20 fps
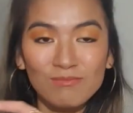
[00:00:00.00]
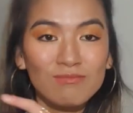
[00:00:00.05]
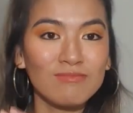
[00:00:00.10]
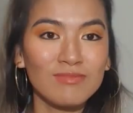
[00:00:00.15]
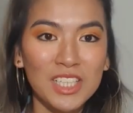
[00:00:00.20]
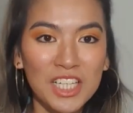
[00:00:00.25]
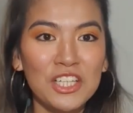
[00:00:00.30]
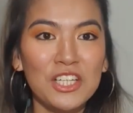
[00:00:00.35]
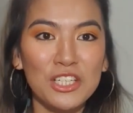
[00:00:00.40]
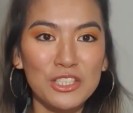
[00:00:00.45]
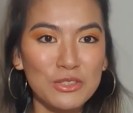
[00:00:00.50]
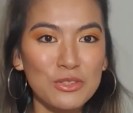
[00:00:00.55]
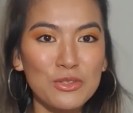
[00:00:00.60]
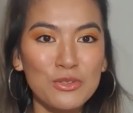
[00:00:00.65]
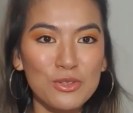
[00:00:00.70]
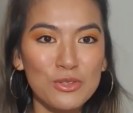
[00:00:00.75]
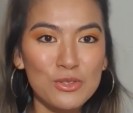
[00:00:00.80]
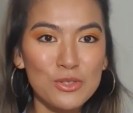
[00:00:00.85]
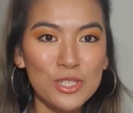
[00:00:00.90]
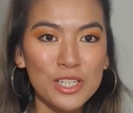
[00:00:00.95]
it can do the
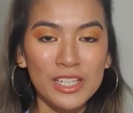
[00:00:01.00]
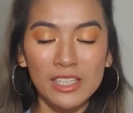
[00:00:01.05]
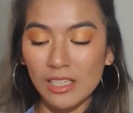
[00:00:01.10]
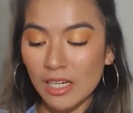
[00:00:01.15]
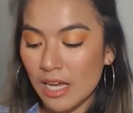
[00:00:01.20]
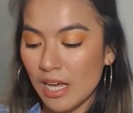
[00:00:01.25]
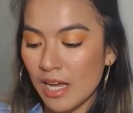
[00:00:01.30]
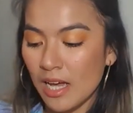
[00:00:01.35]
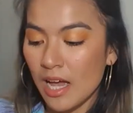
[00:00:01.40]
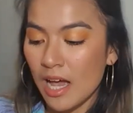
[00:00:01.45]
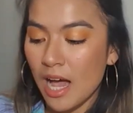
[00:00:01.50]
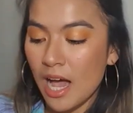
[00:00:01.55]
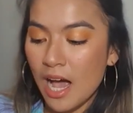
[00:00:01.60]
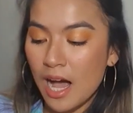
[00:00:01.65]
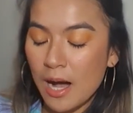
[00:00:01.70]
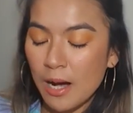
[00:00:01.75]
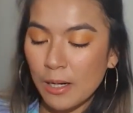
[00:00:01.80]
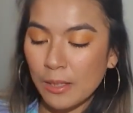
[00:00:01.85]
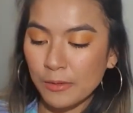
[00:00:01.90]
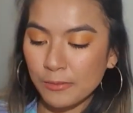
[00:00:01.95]
trick.
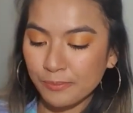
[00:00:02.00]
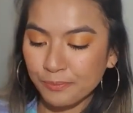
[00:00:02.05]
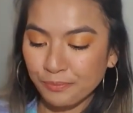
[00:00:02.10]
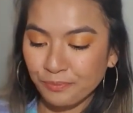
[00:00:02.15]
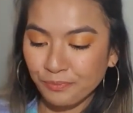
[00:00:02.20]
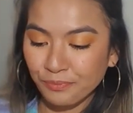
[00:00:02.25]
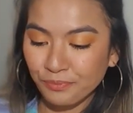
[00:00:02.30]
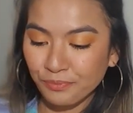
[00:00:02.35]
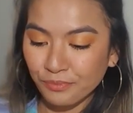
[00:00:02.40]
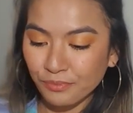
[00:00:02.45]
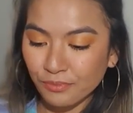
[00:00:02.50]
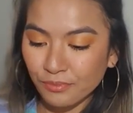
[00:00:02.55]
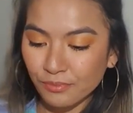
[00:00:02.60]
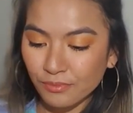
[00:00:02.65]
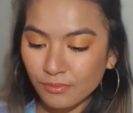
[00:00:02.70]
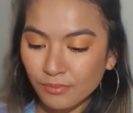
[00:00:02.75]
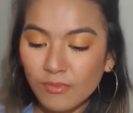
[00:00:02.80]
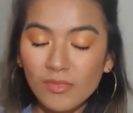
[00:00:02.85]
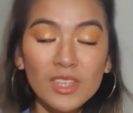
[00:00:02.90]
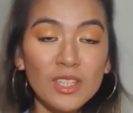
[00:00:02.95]

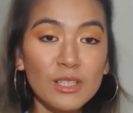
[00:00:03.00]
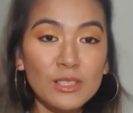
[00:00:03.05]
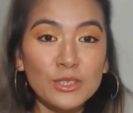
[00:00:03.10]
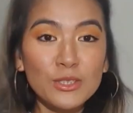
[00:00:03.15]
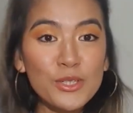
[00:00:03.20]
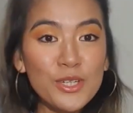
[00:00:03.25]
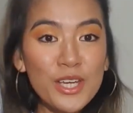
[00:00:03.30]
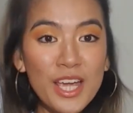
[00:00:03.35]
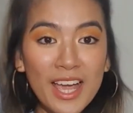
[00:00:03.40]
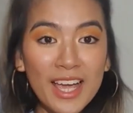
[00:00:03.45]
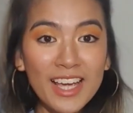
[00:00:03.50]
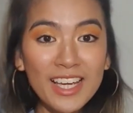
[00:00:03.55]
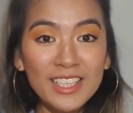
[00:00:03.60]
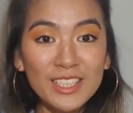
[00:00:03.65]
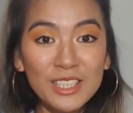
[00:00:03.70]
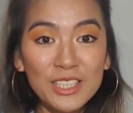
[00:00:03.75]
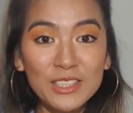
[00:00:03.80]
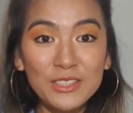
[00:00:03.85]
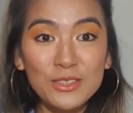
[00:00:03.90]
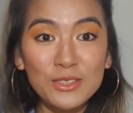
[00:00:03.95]
So yeah, it
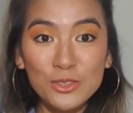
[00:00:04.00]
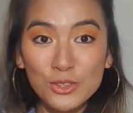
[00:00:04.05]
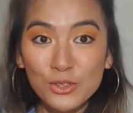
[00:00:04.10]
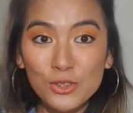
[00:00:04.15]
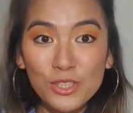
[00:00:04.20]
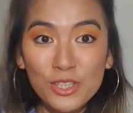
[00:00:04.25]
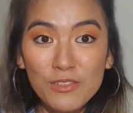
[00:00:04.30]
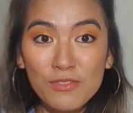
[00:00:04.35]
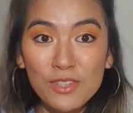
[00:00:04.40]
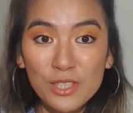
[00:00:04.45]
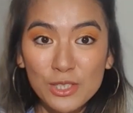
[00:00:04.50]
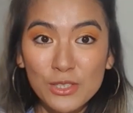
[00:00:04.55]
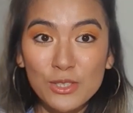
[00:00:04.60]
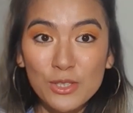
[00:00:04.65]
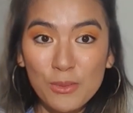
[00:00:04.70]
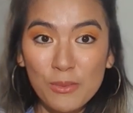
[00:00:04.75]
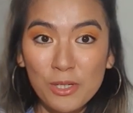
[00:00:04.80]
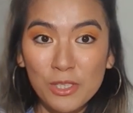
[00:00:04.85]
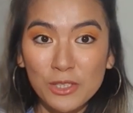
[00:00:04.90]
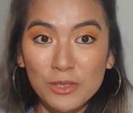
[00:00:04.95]
can literally fit so
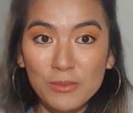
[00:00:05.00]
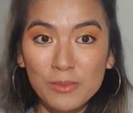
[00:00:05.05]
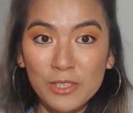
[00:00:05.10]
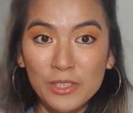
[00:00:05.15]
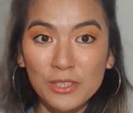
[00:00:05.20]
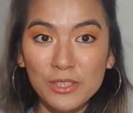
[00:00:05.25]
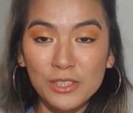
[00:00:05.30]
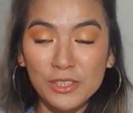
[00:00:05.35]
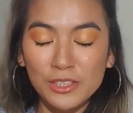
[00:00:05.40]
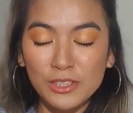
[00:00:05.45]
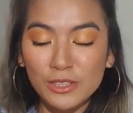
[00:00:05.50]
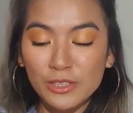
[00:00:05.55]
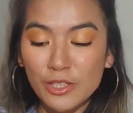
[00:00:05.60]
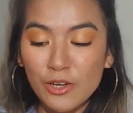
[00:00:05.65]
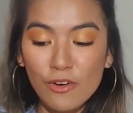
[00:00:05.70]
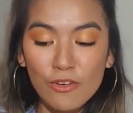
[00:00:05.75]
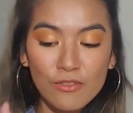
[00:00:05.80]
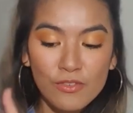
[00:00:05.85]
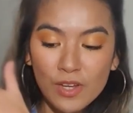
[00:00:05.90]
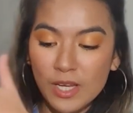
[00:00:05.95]
much because
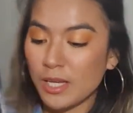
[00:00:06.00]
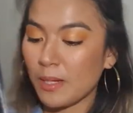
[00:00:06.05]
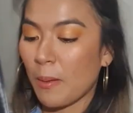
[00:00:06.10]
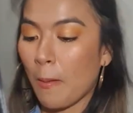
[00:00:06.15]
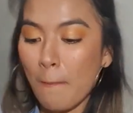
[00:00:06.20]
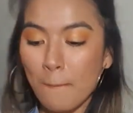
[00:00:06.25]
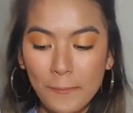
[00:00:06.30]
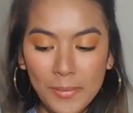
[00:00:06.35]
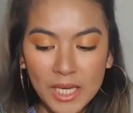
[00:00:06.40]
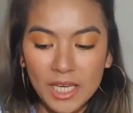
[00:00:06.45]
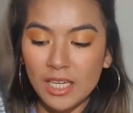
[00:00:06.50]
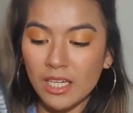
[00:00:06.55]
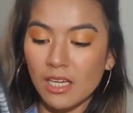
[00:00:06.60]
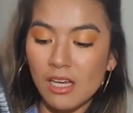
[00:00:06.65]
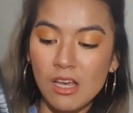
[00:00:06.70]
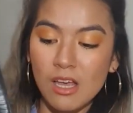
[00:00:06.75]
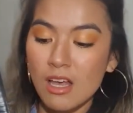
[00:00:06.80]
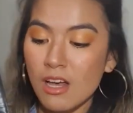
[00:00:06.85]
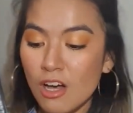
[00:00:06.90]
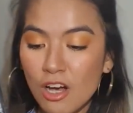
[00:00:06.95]
of it being
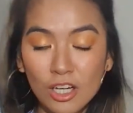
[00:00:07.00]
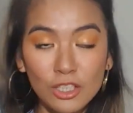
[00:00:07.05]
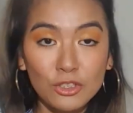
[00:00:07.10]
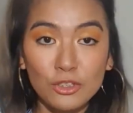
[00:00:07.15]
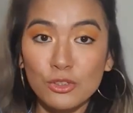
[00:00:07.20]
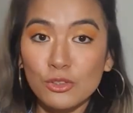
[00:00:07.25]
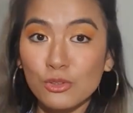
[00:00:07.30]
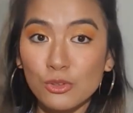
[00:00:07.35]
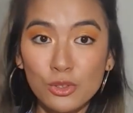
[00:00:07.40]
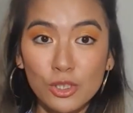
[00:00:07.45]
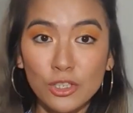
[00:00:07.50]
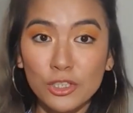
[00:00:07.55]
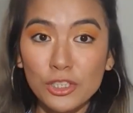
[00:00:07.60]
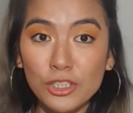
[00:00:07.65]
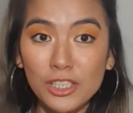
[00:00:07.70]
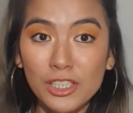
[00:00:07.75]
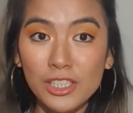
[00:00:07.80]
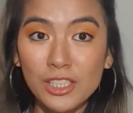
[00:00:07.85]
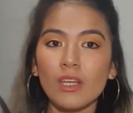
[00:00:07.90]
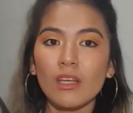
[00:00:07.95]

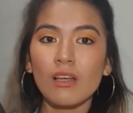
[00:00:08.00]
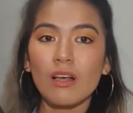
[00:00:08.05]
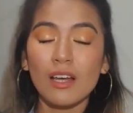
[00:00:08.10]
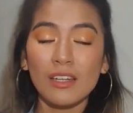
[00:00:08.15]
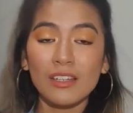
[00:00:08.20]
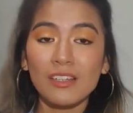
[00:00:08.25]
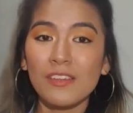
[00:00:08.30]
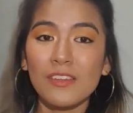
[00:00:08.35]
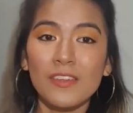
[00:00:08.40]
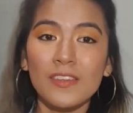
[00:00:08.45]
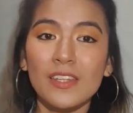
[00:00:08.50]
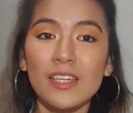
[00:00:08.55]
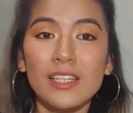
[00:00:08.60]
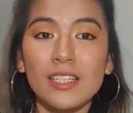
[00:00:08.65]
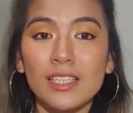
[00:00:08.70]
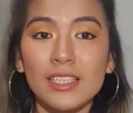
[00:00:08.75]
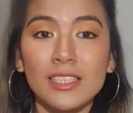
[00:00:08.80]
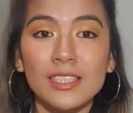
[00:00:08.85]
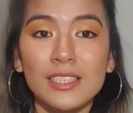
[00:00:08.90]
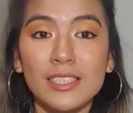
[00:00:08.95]
unstructured. Another thing
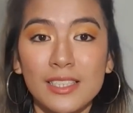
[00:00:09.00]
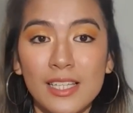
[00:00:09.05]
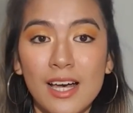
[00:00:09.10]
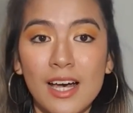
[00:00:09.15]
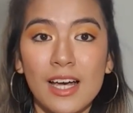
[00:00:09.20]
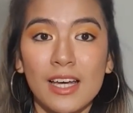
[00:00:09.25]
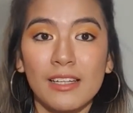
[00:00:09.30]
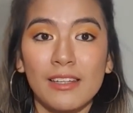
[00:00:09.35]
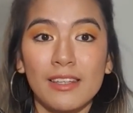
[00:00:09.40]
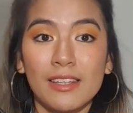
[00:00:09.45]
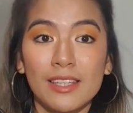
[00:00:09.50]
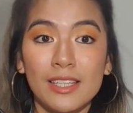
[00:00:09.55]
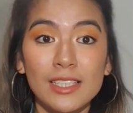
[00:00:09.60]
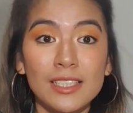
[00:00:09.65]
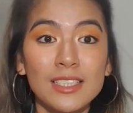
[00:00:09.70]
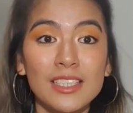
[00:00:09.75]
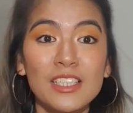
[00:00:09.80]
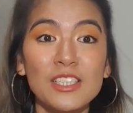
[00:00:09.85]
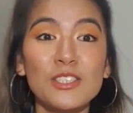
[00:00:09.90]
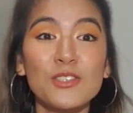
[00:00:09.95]
is that this
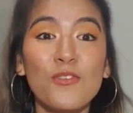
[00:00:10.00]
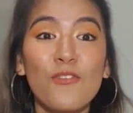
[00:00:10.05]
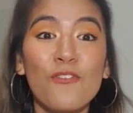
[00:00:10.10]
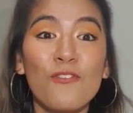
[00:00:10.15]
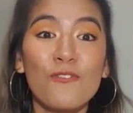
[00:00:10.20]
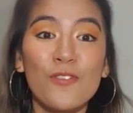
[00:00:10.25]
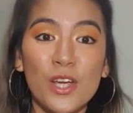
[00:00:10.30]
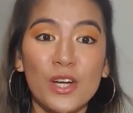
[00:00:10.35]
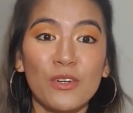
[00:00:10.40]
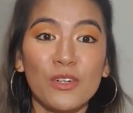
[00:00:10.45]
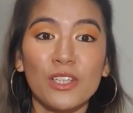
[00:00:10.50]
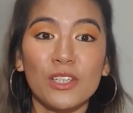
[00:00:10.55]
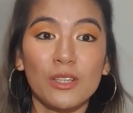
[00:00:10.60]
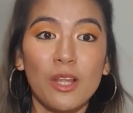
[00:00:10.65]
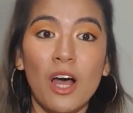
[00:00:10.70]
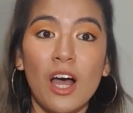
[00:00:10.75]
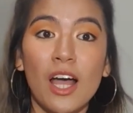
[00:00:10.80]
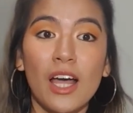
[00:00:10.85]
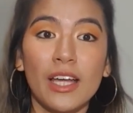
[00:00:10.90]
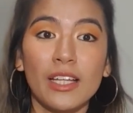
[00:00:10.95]
is very
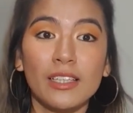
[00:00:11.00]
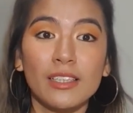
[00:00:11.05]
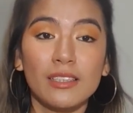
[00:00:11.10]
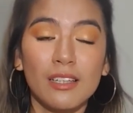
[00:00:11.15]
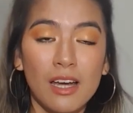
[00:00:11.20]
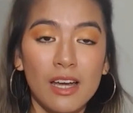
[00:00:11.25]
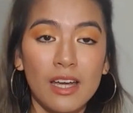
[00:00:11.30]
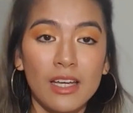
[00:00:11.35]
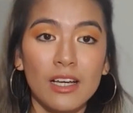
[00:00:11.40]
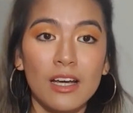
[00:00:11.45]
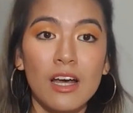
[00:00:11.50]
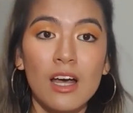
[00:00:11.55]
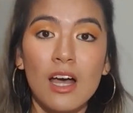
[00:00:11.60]
light. Like